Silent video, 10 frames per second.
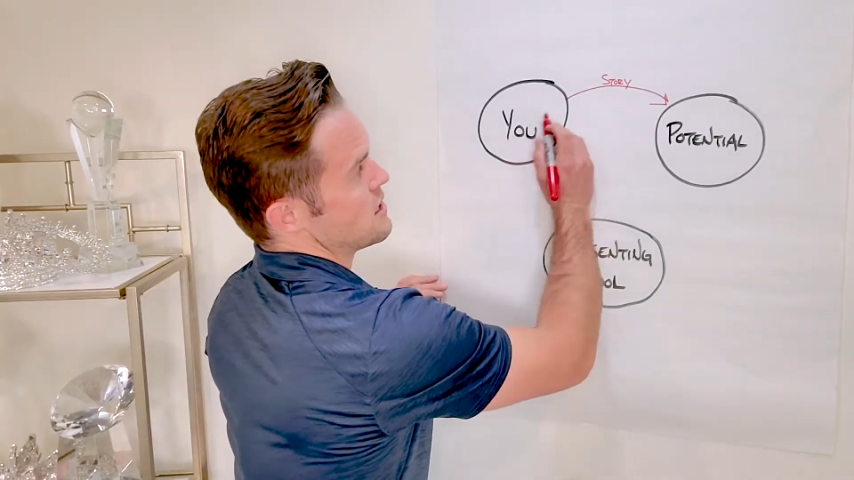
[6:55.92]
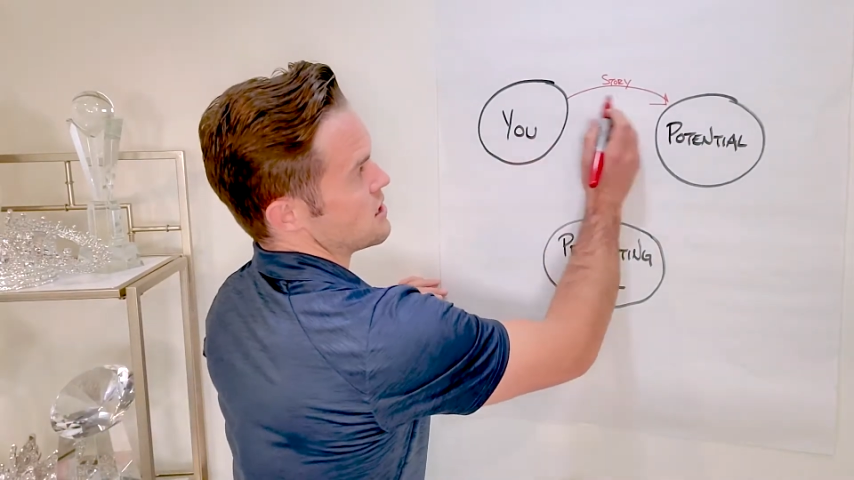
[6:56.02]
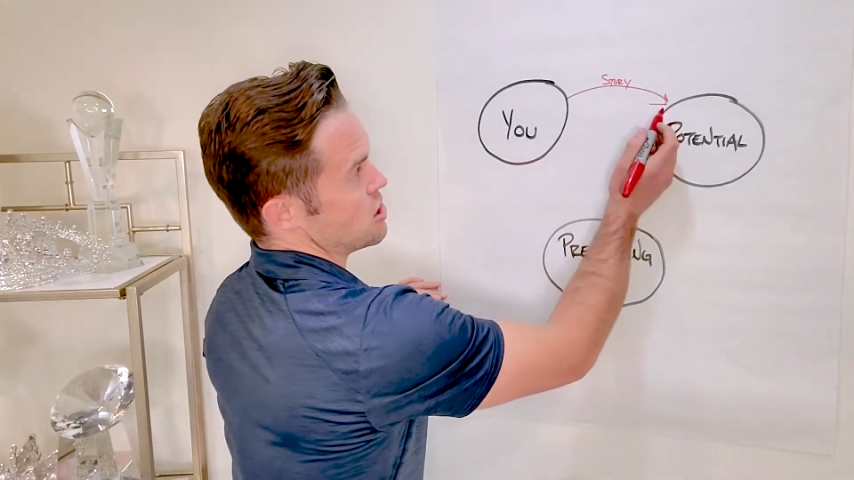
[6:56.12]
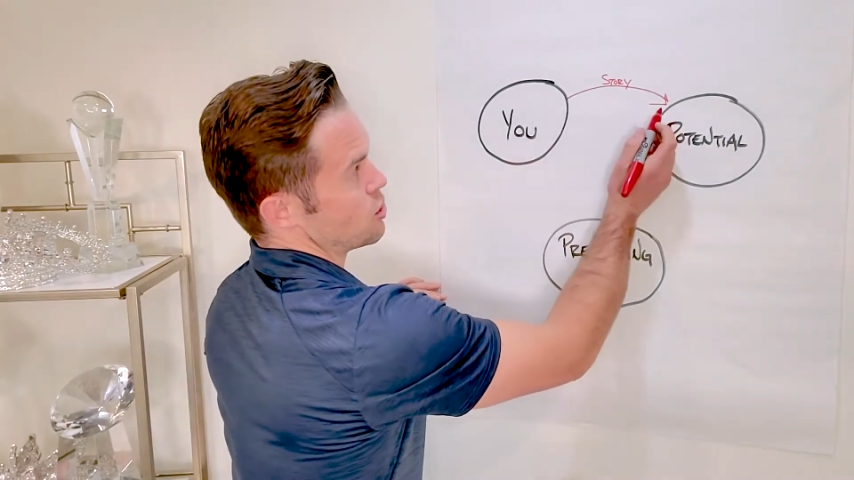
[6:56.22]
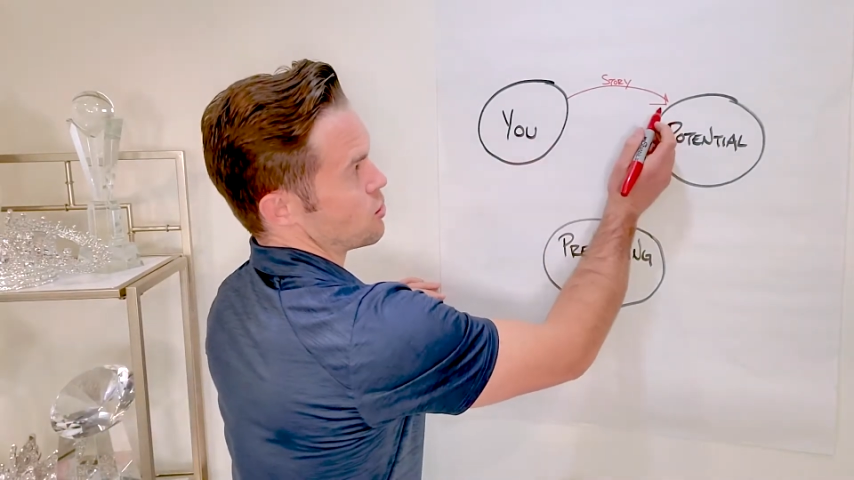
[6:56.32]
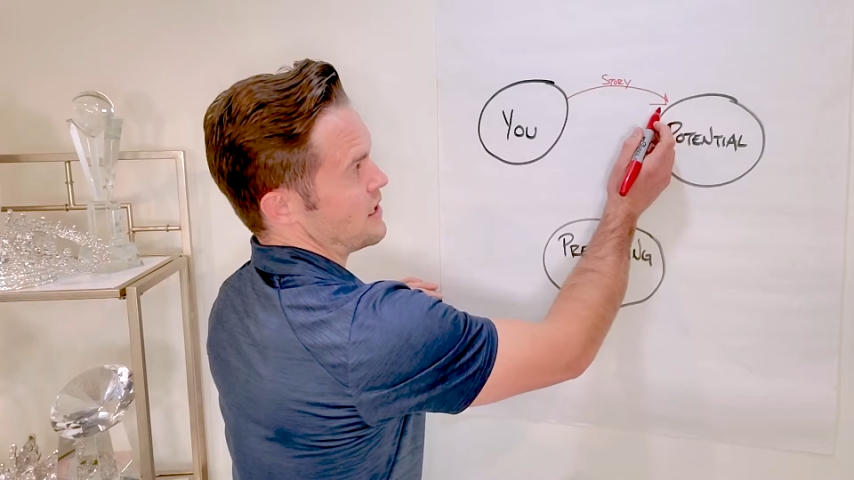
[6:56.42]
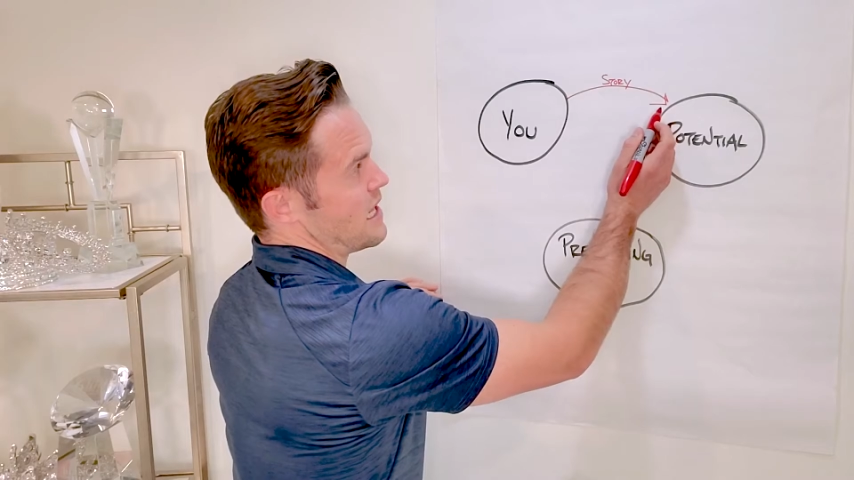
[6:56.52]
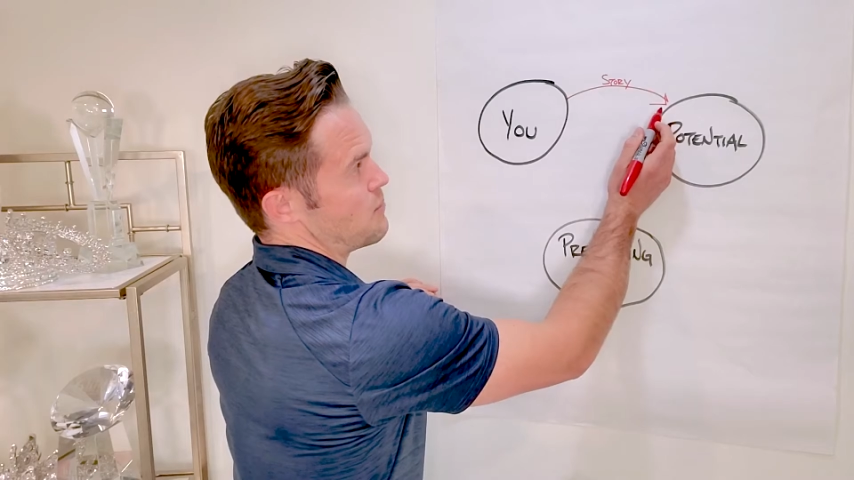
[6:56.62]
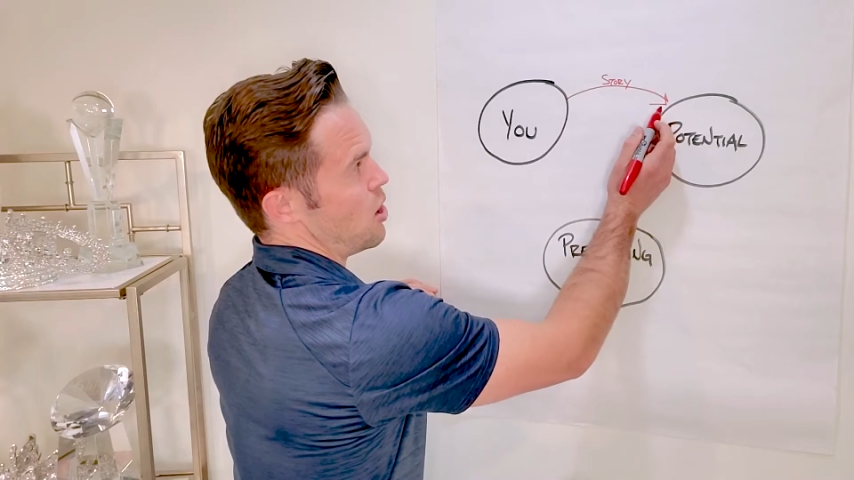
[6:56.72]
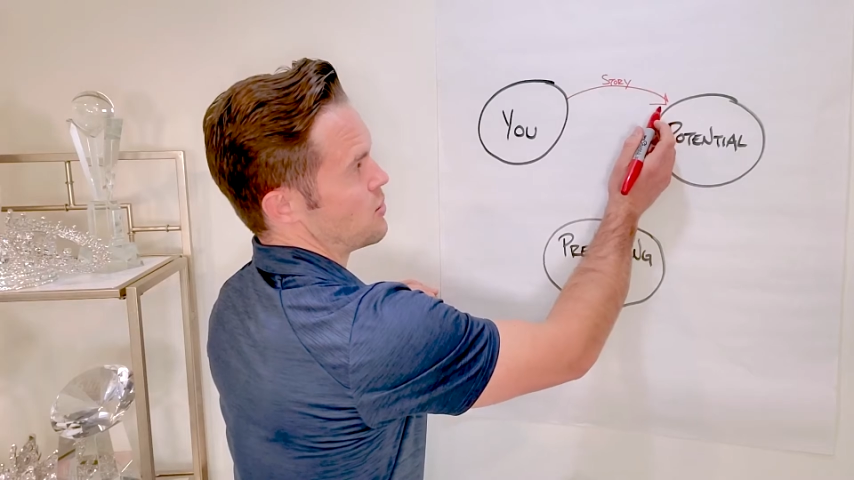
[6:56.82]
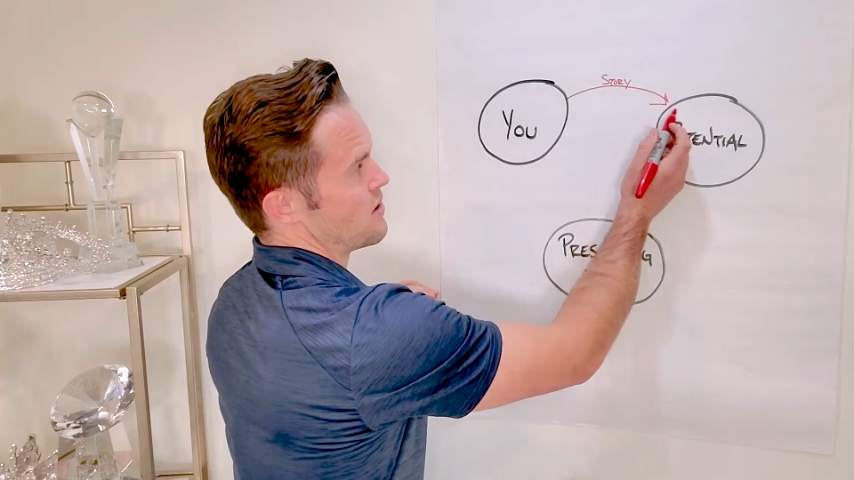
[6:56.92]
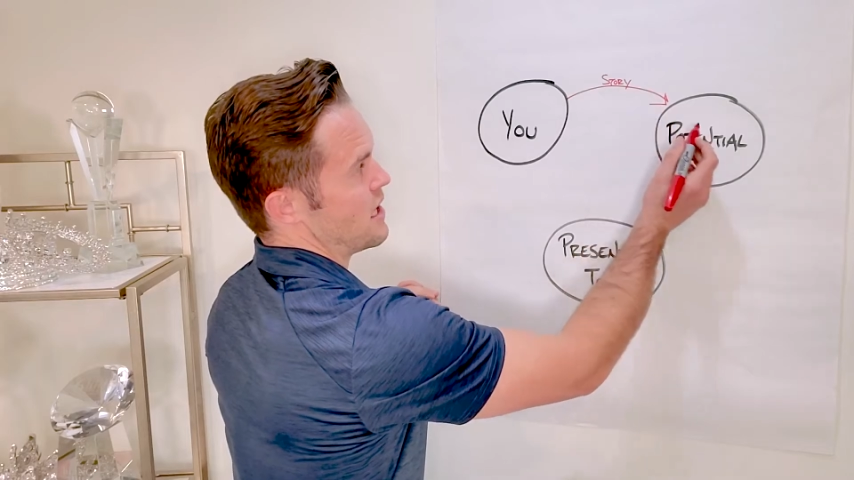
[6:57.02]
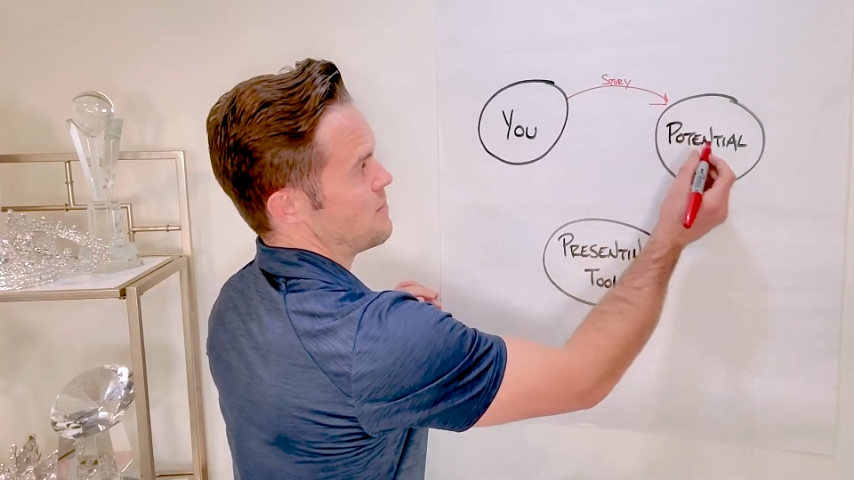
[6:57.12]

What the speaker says: you create that bond with them,